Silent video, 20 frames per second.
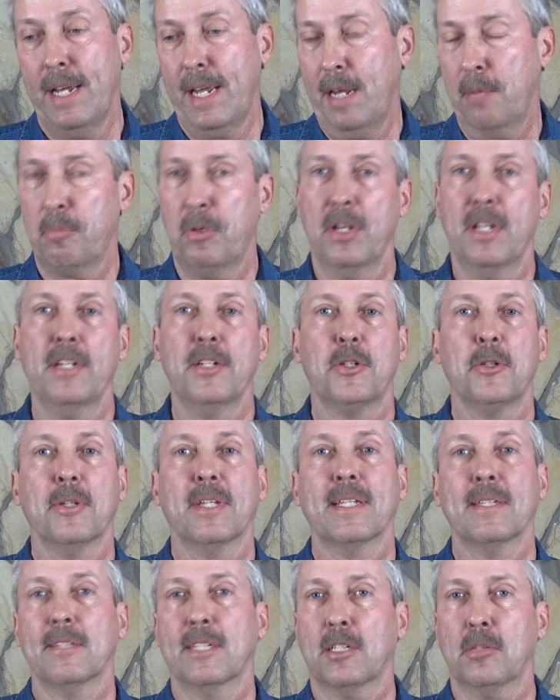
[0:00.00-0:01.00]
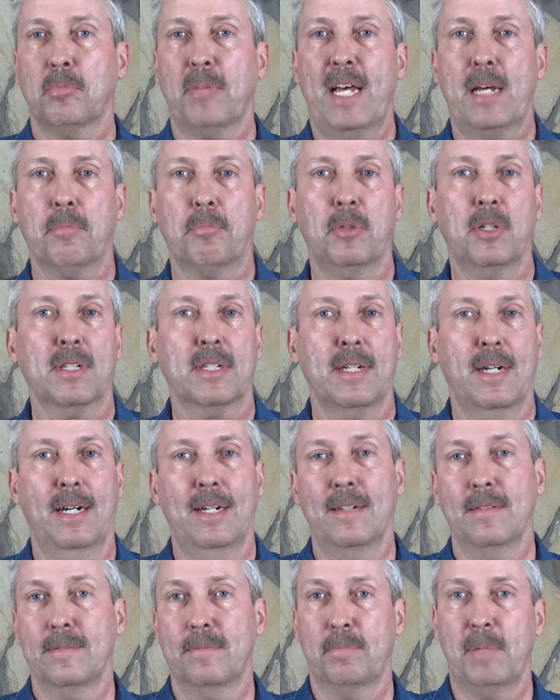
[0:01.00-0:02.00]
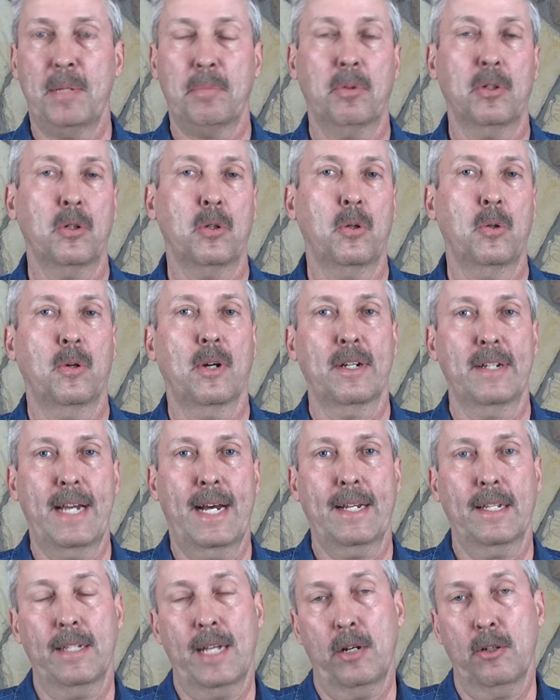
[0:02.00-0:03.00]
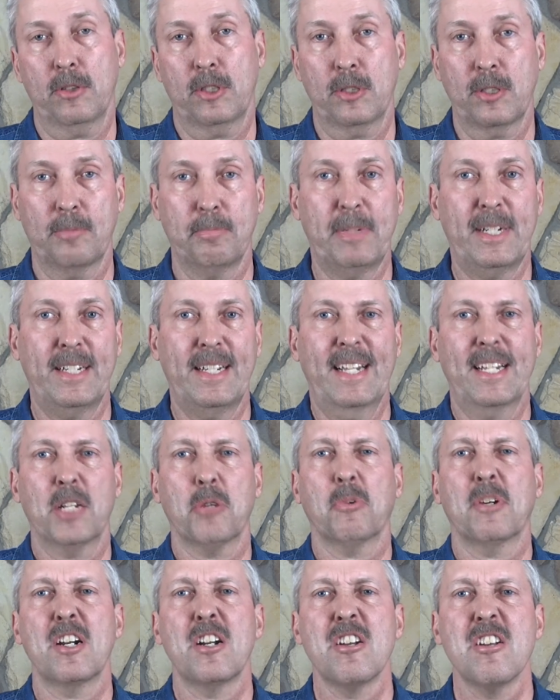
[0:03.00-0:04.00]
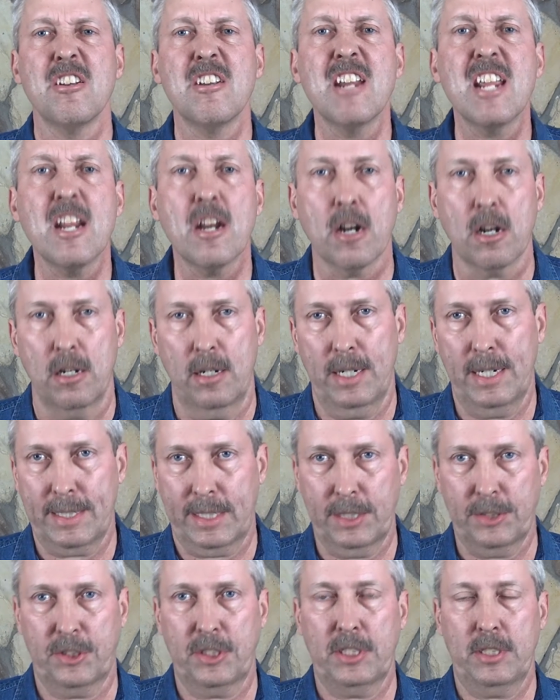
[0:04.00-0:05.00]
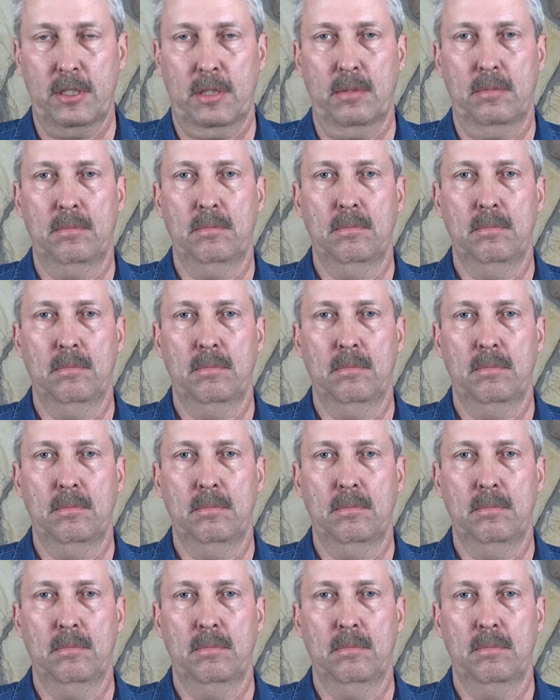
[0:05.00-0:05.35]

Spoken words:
and put into the little black book of people who are not allowed to be anywhere near a casino.